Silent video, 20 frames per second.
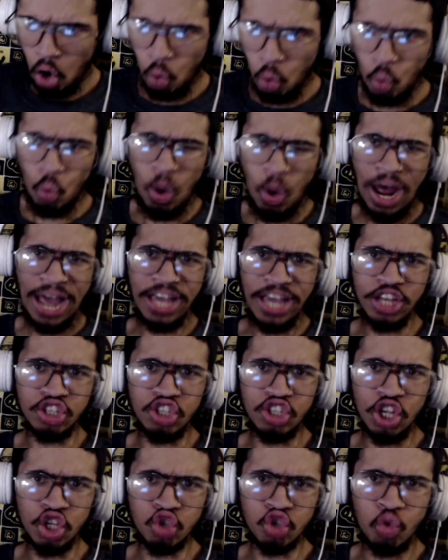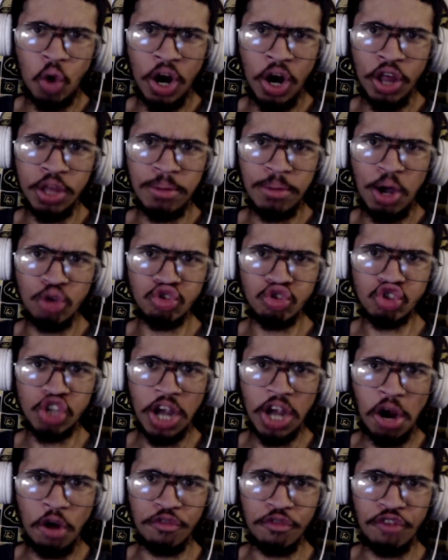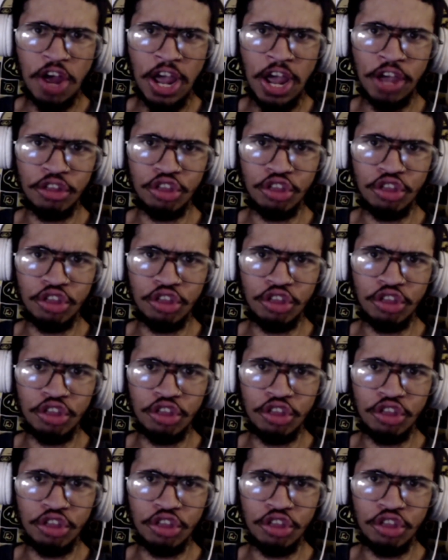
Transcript: Why is this one of the most terrifying